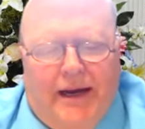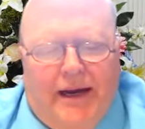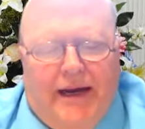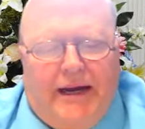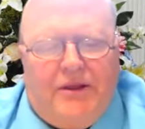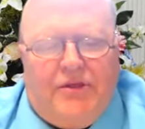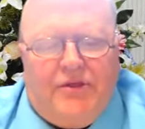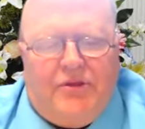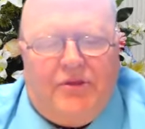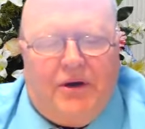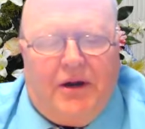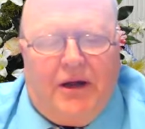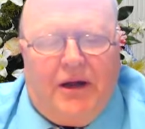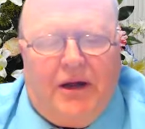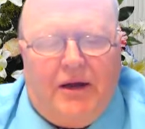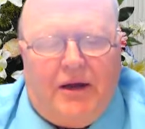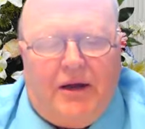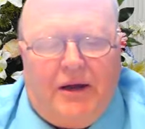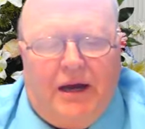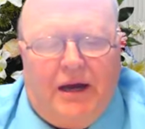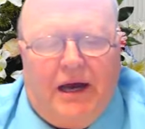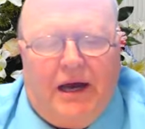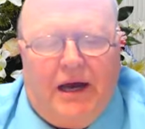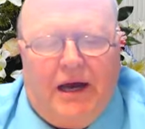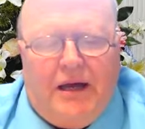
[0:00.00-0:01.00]
Hath
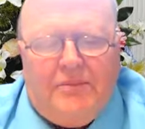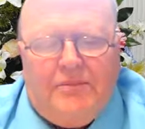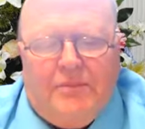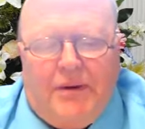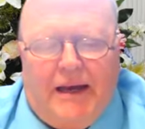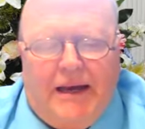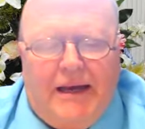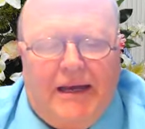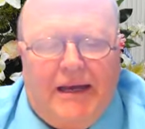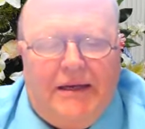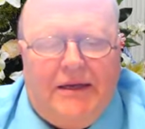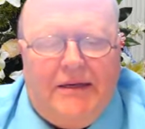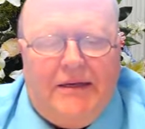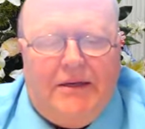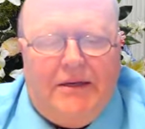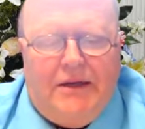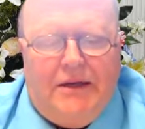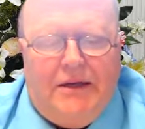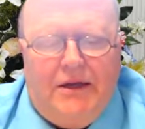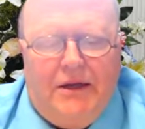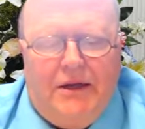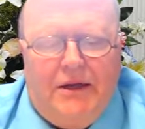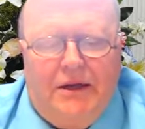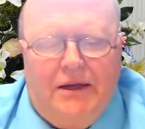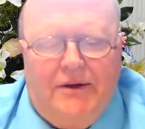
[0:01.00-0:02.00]
not God made
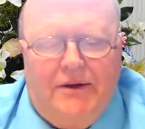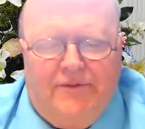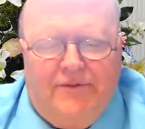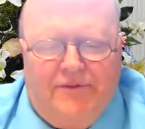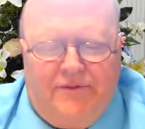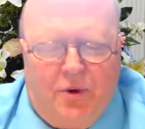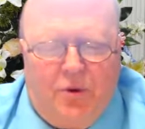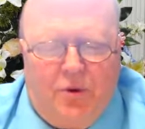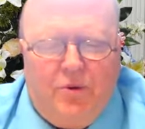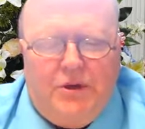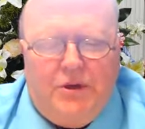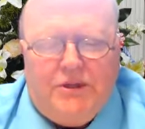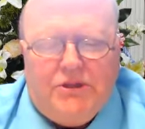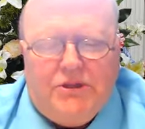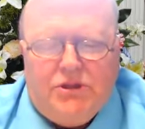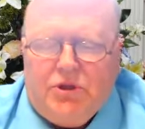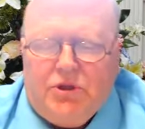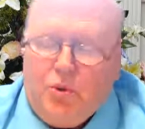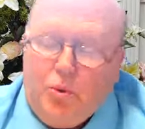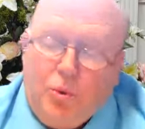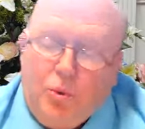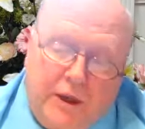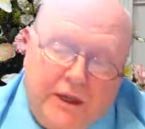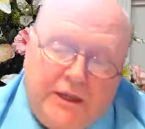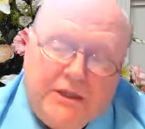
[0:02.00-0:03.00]
foolish
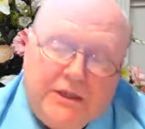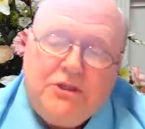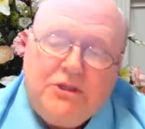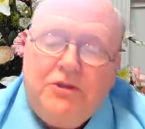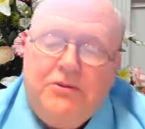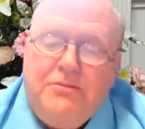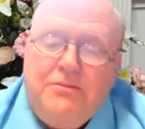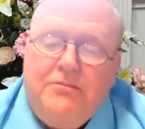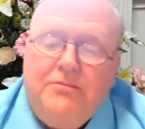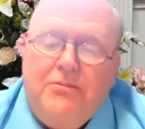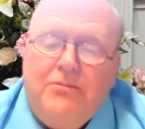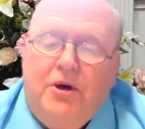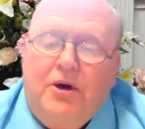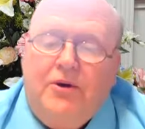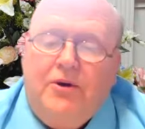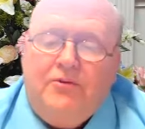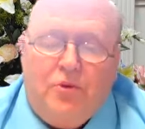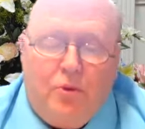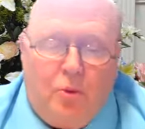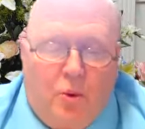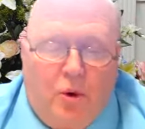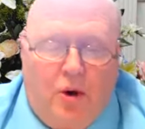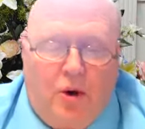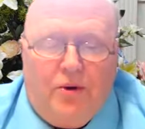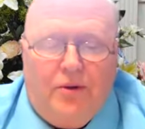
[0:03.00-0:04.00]
the wisdom
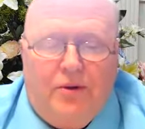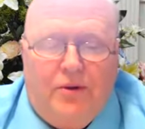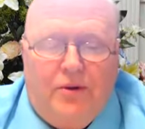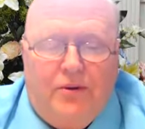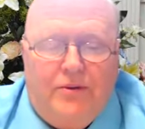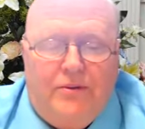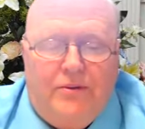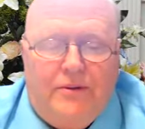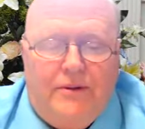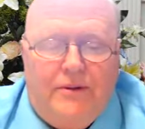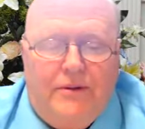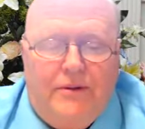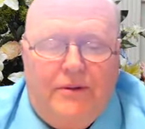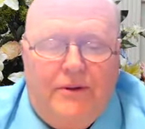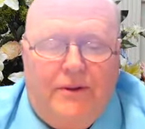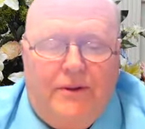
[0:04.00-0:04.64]
of the world?